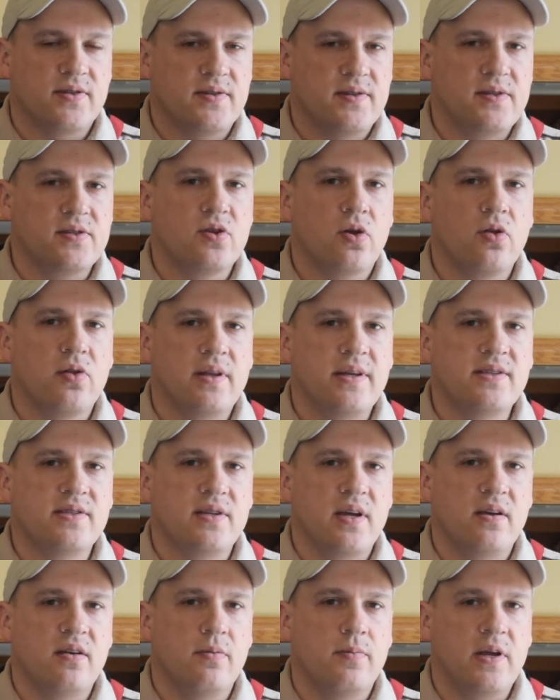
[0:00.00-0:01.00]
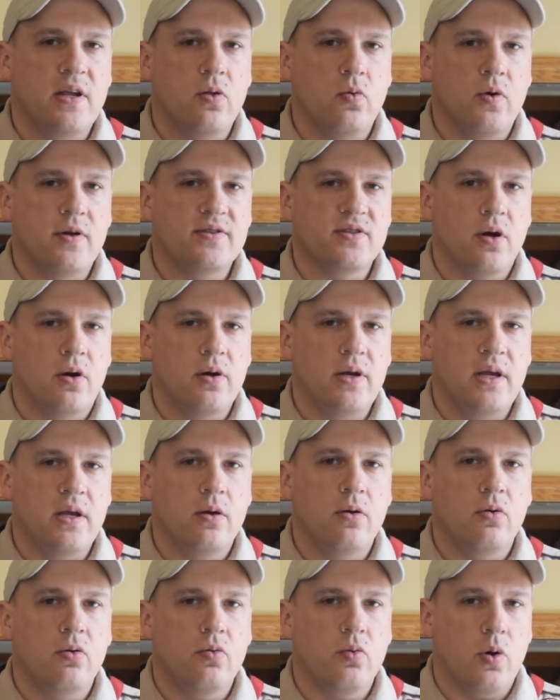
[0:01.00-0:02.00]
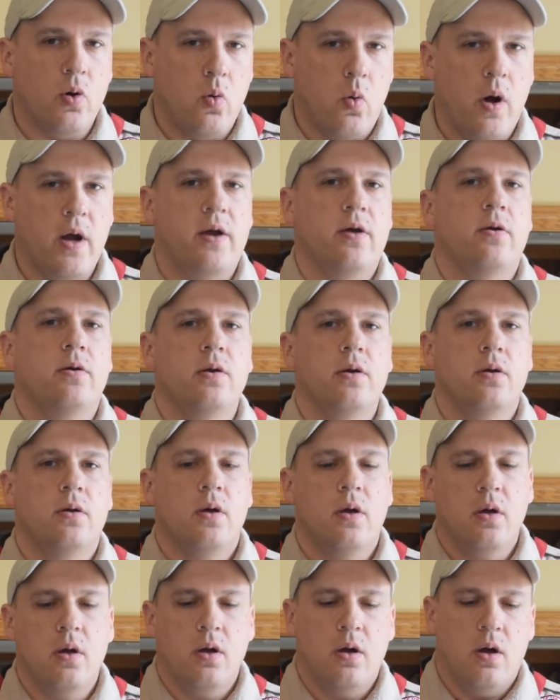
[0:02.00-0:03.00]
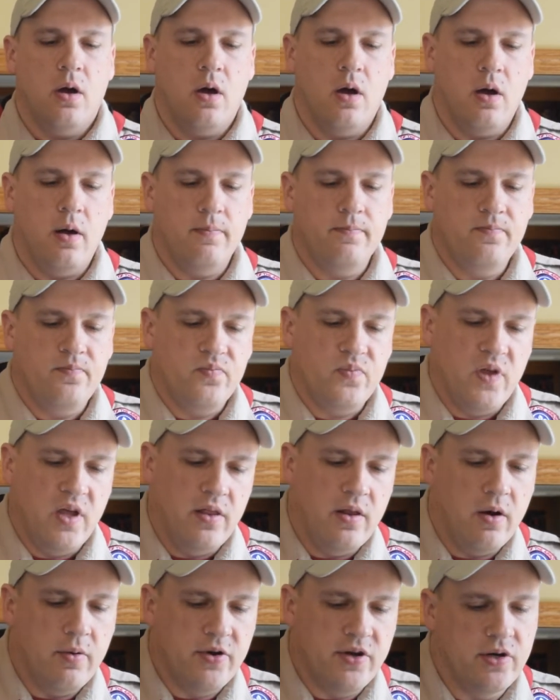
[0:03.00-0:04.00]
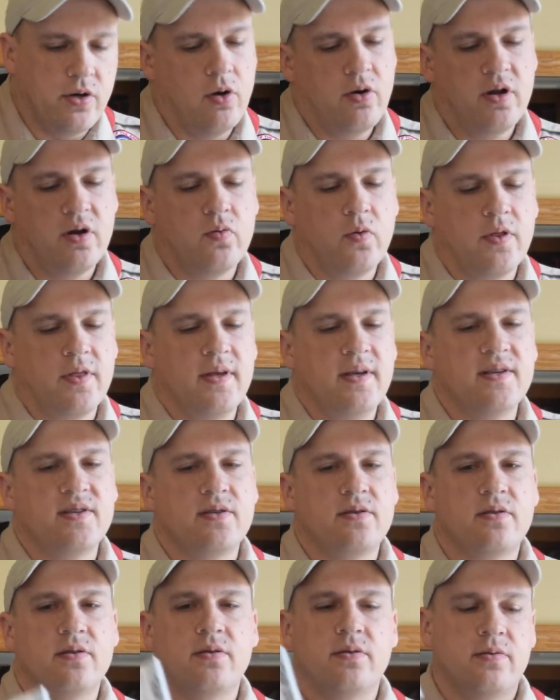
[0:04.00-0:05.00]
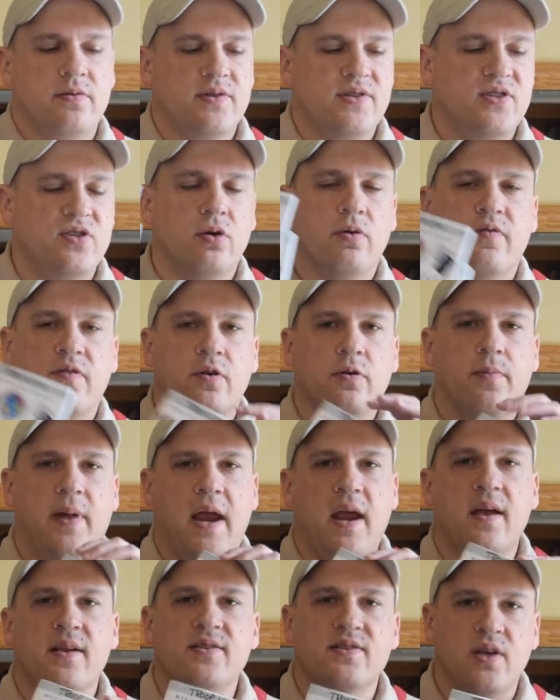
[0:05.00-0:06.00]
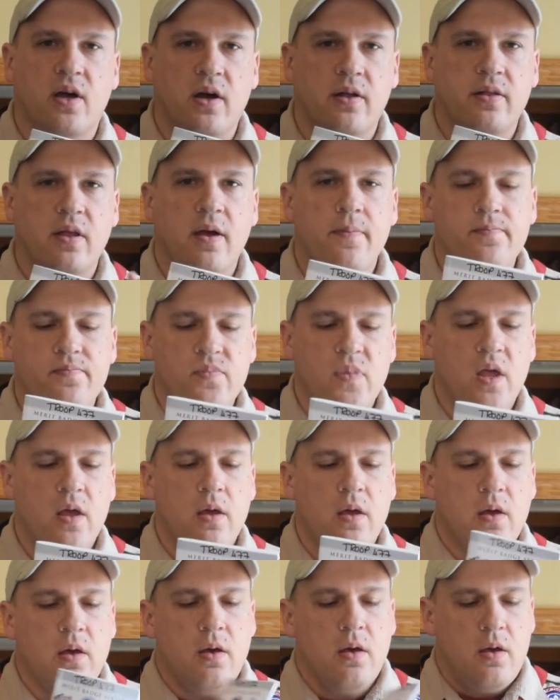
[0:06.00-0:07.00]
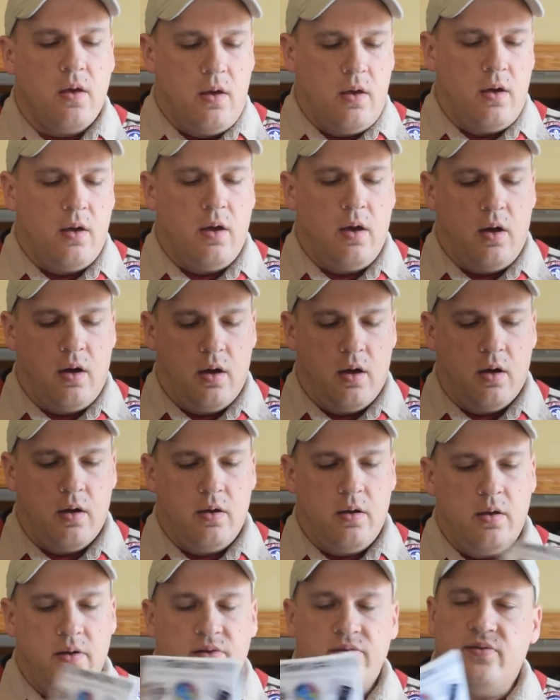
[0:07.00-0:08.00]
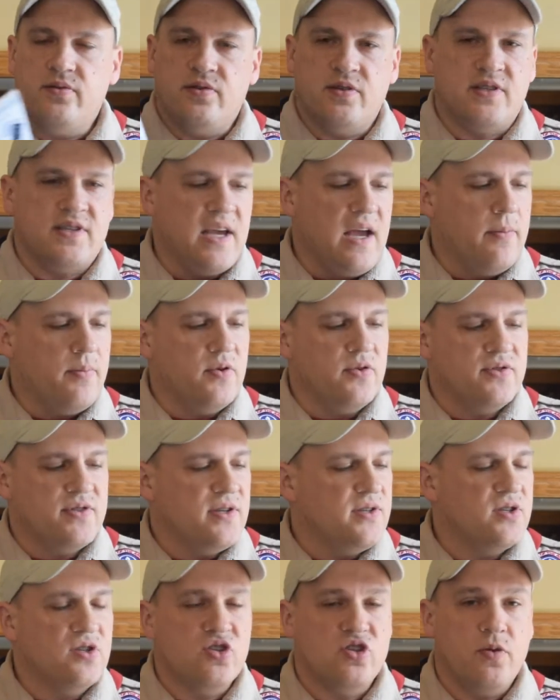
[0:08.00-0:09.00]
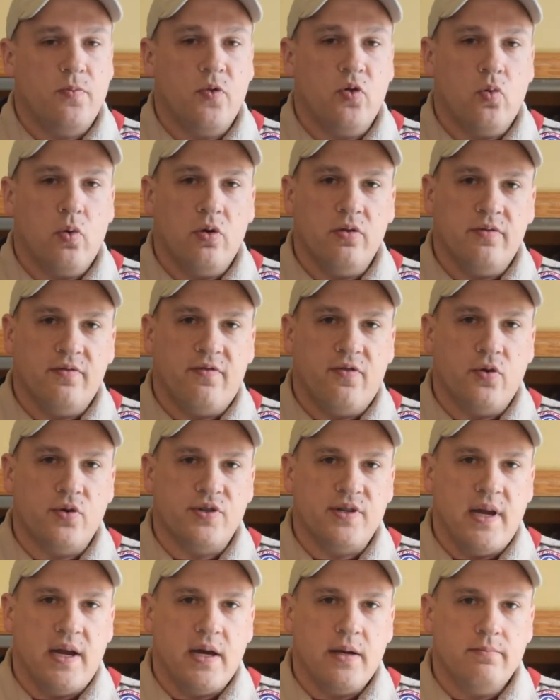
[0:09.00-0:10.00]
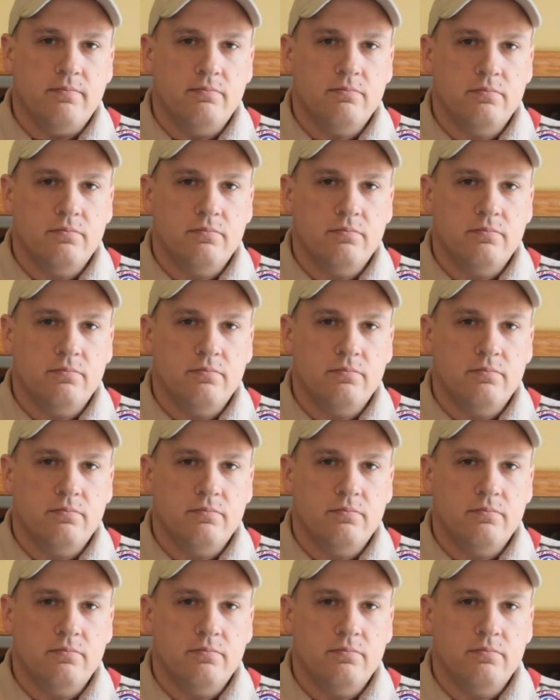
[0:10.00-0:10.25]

These tend to be the ones that are EAGLE required, and they're denoted with these silver bands on them. Example, citizenship in the world and first aid.